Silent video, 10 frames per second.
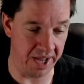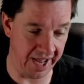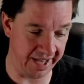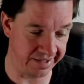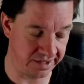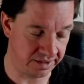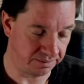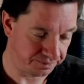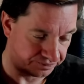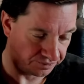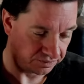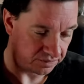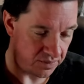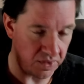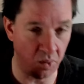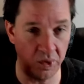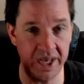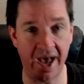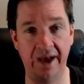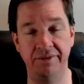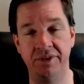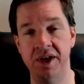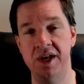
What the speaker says: and we have